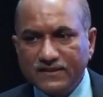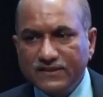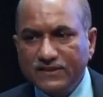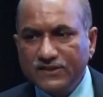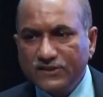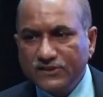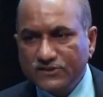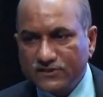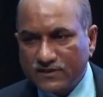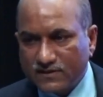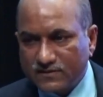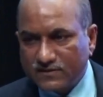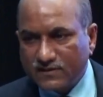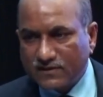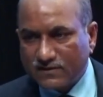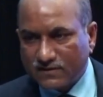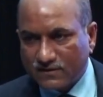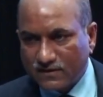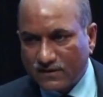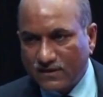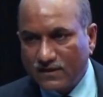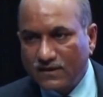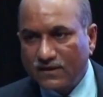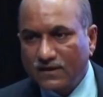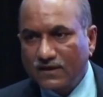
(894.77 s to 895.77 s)
each other,
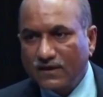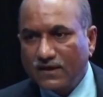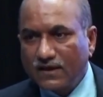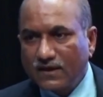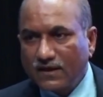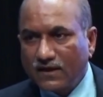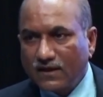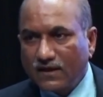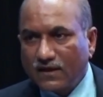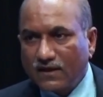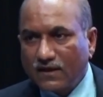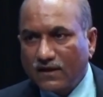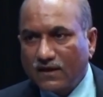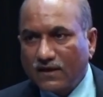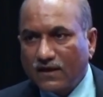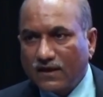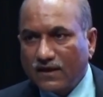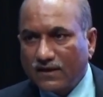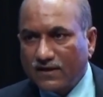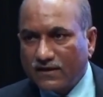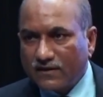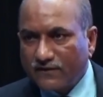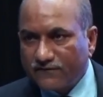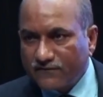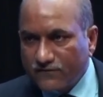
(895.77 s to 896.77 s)

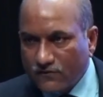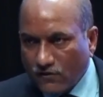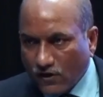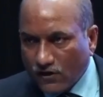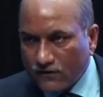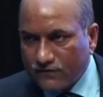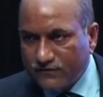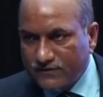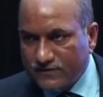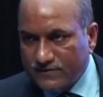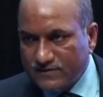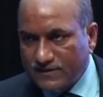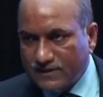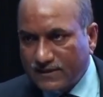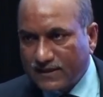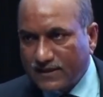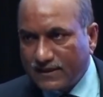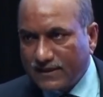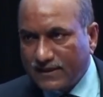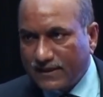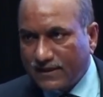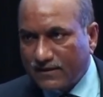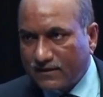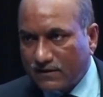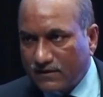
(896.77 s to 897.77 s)
if not
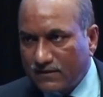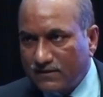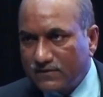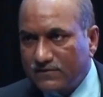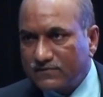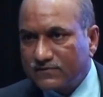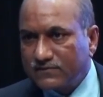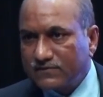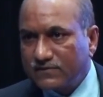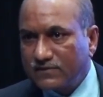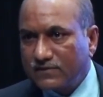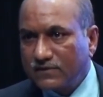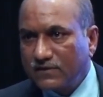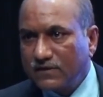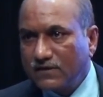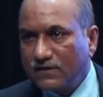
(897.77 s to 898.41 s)
physically, at least